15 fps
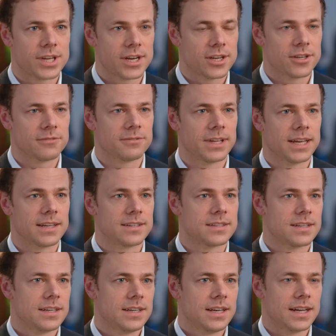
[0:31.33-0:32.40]
area of land,
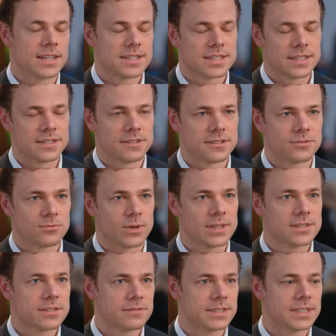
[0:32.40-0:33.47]
and it's seen
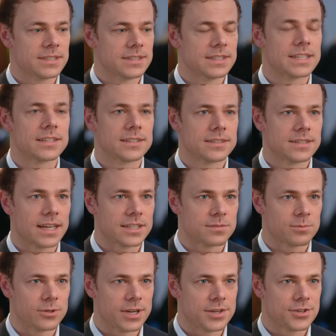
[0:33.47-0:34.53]
relatively little
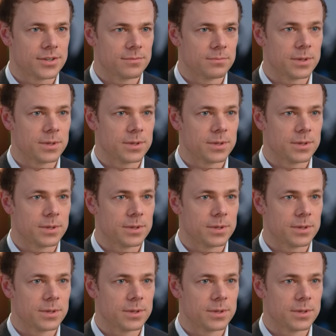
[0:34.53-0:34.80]
exploration.